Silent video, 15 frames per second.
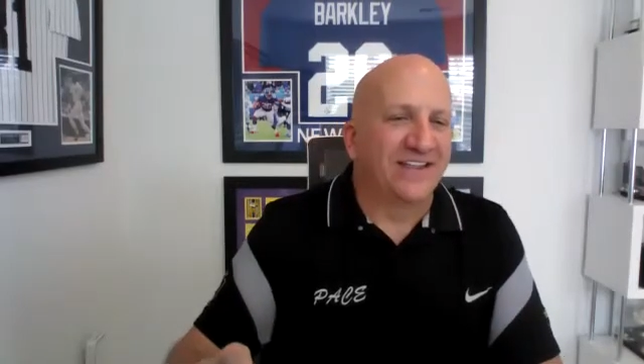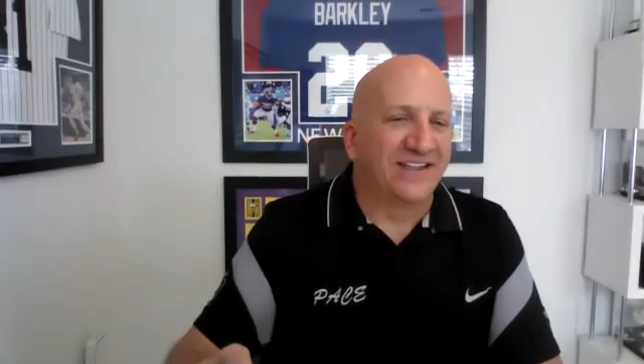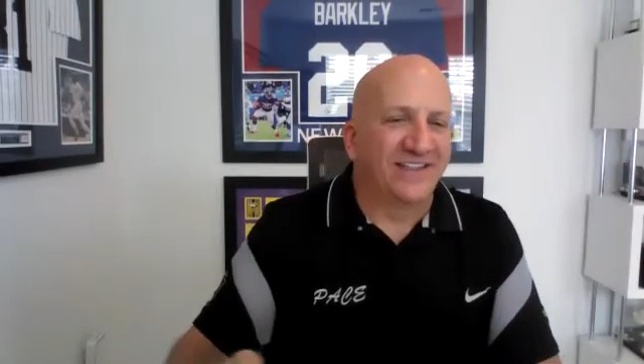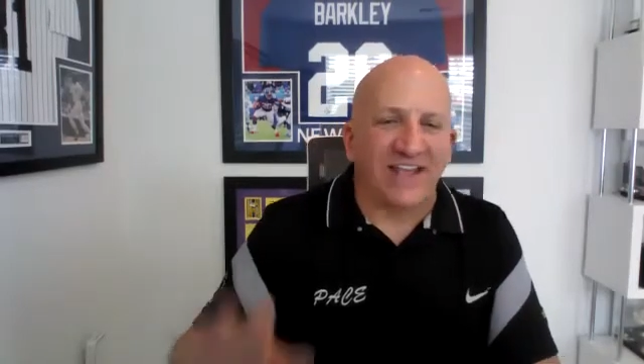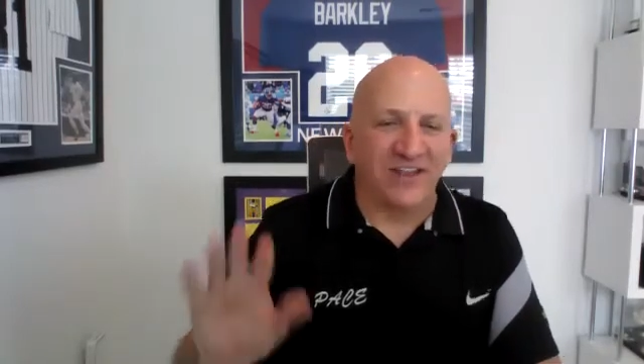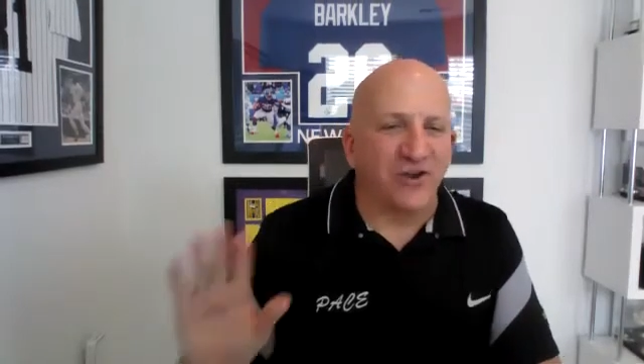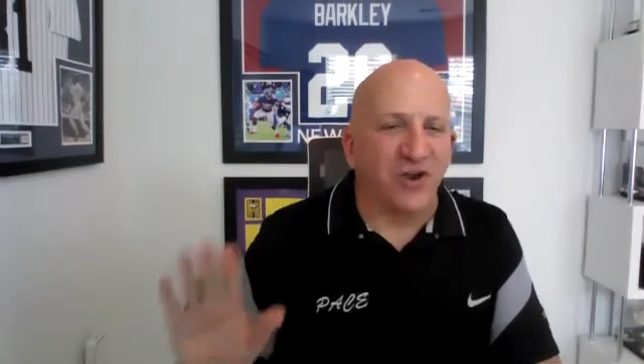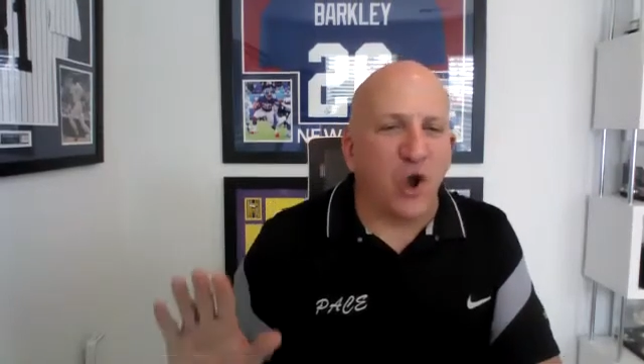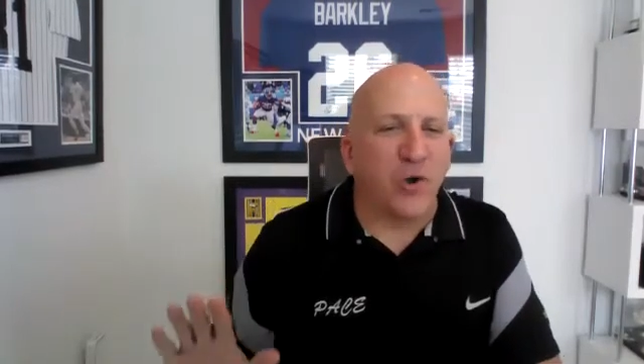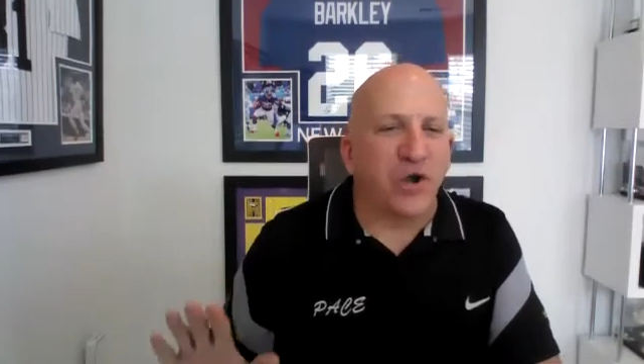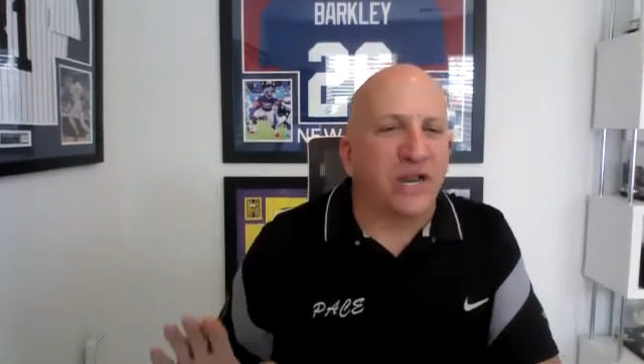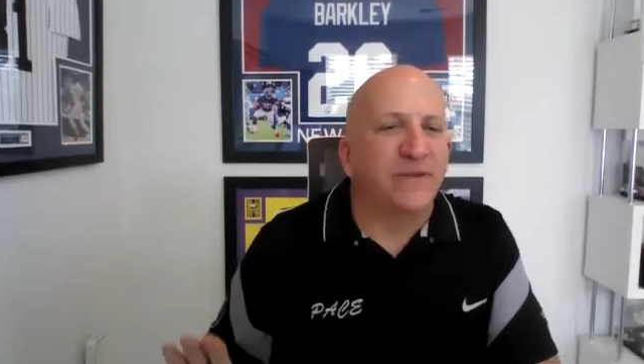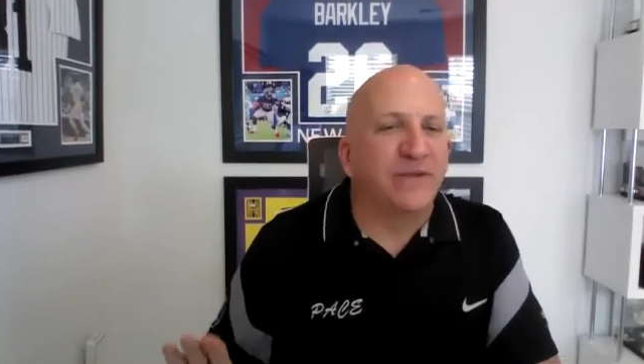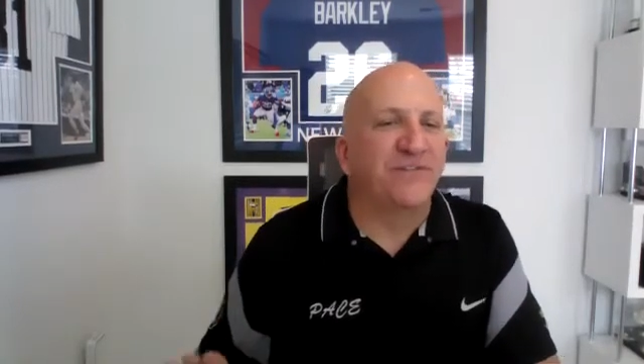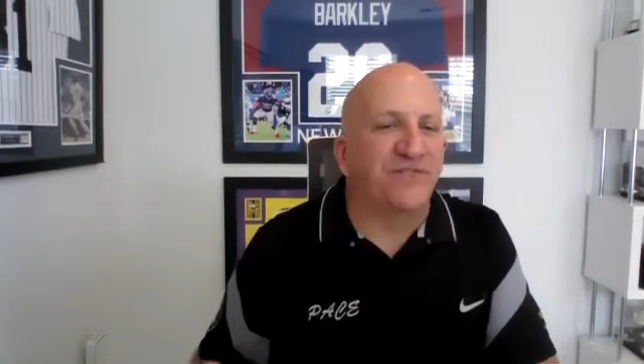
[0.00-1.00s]
Then they're nowhere
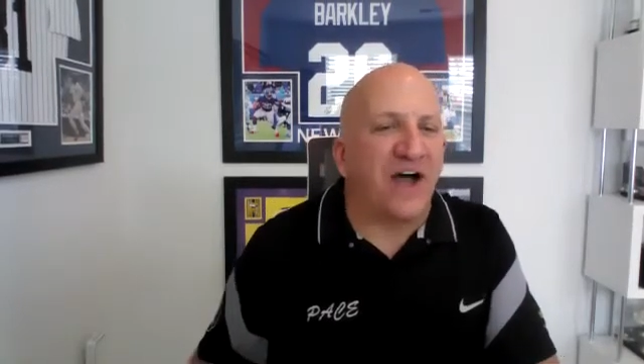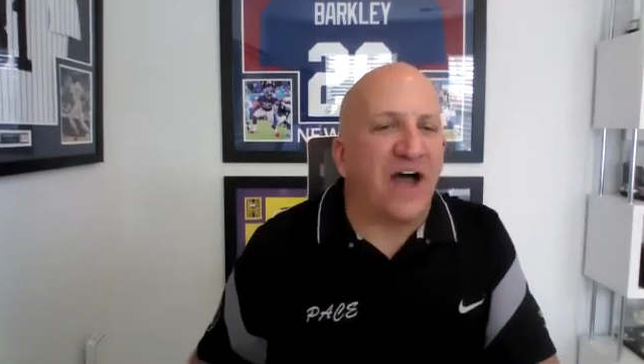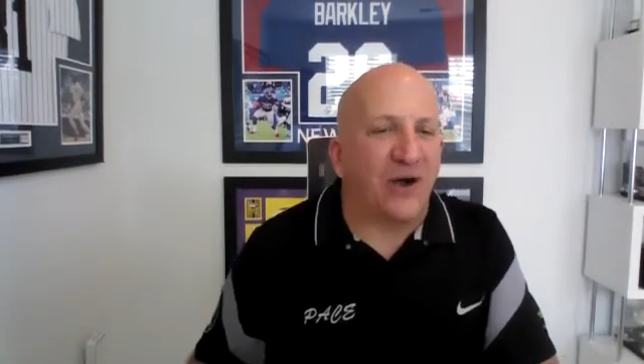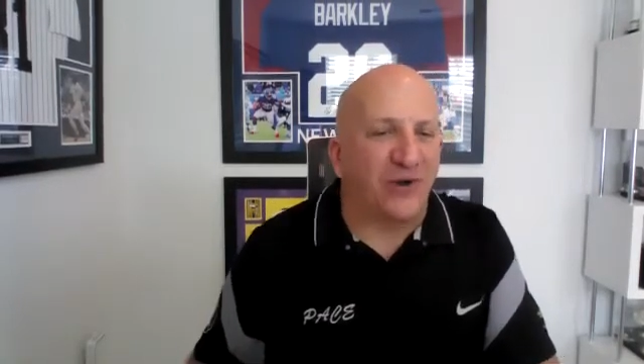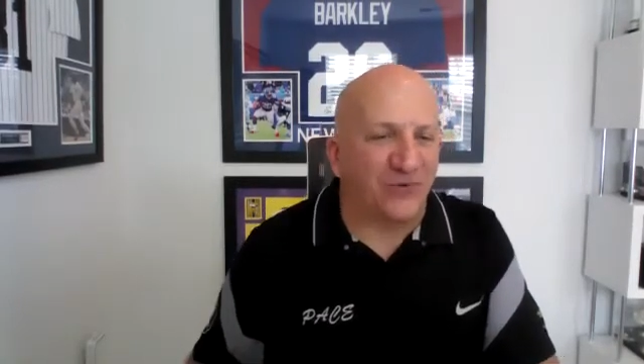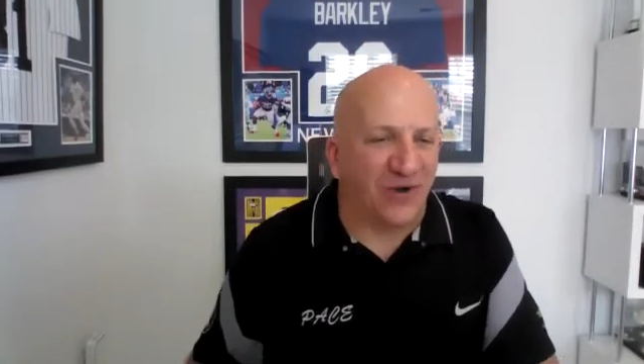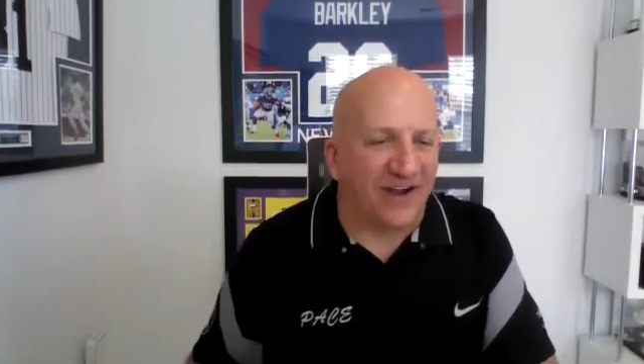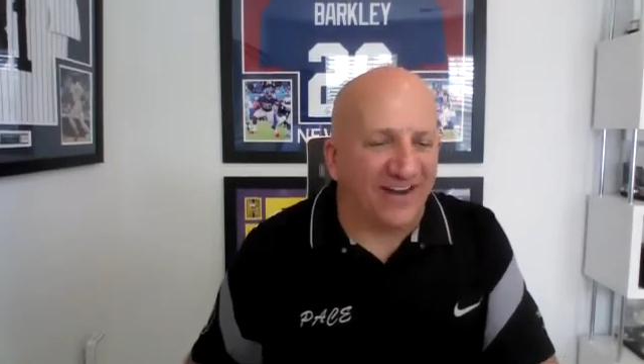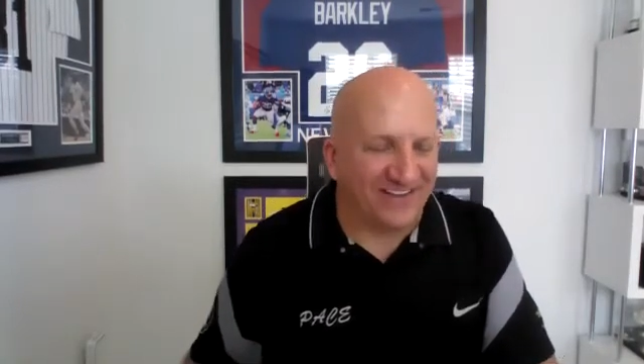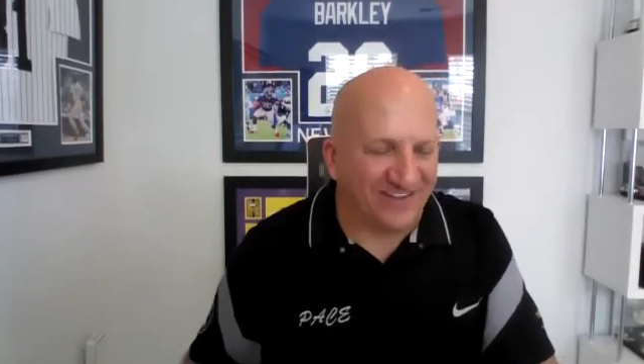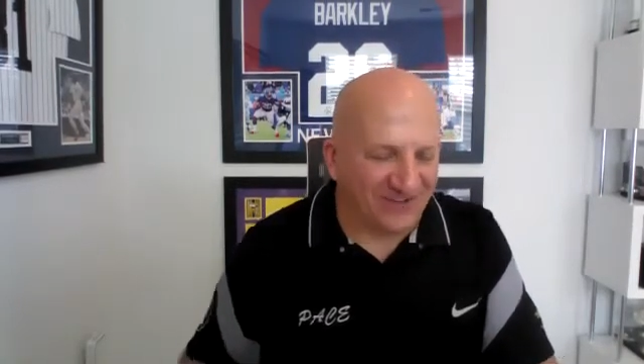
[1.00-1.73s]
to be found, right?